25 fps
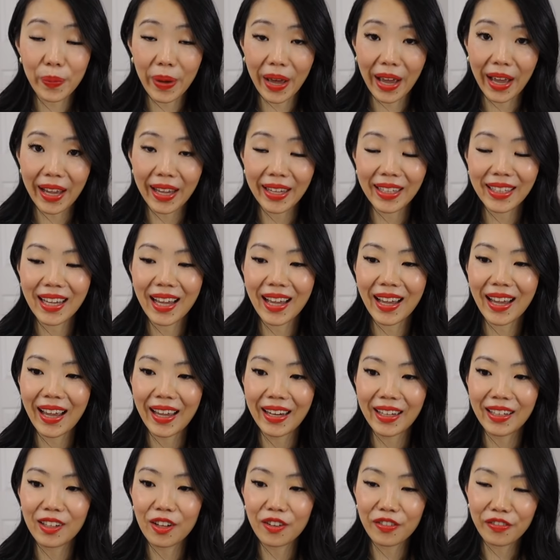bag
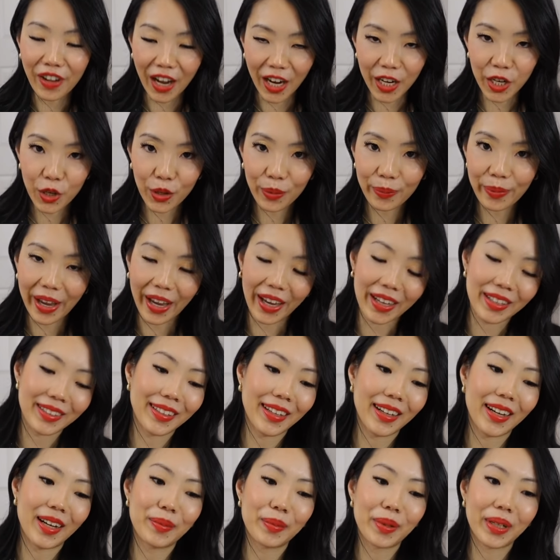and the final bag
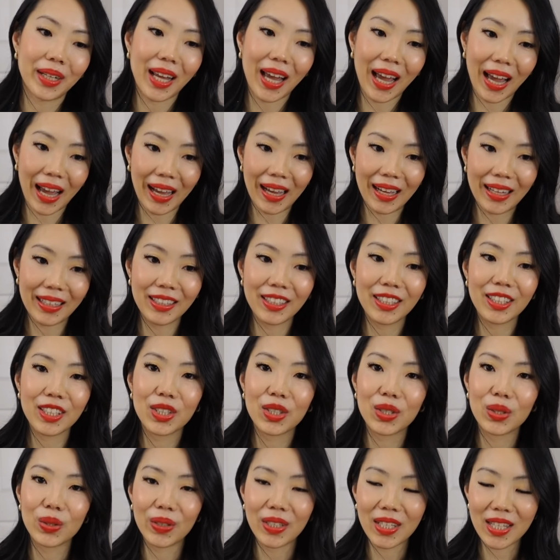that I'm gonna add
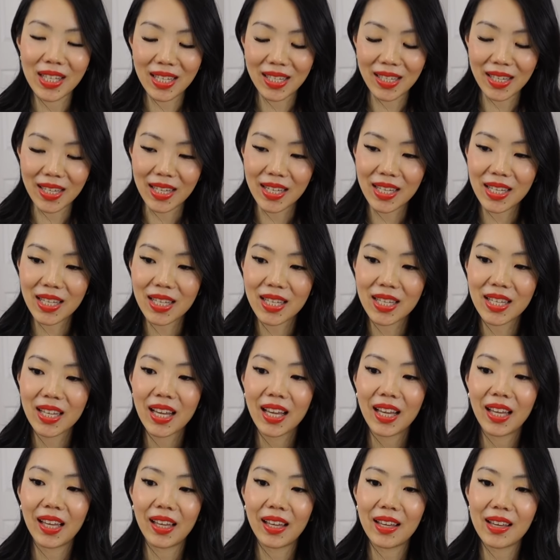to this list
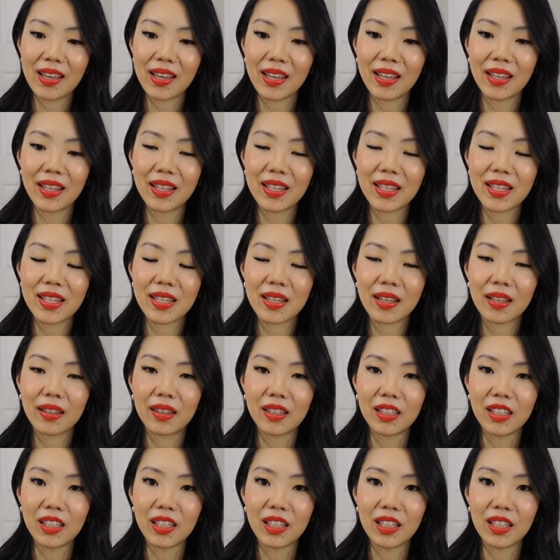is
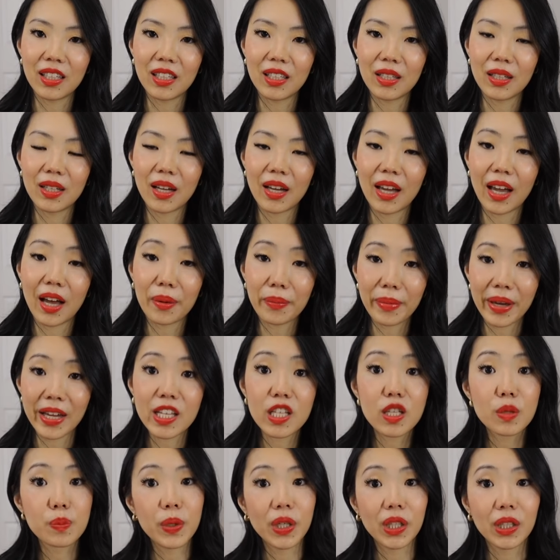the
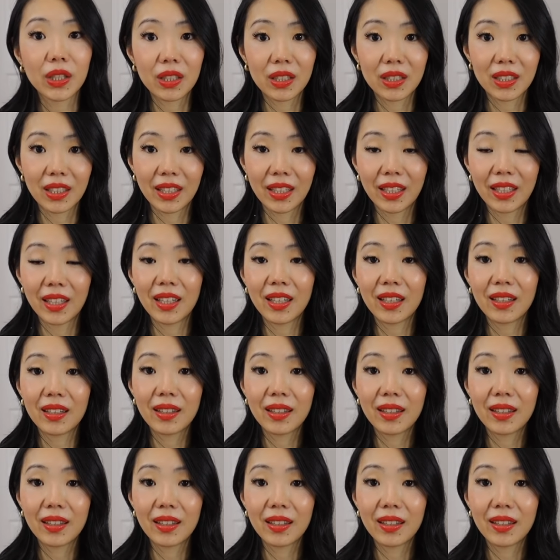Hermès Picotin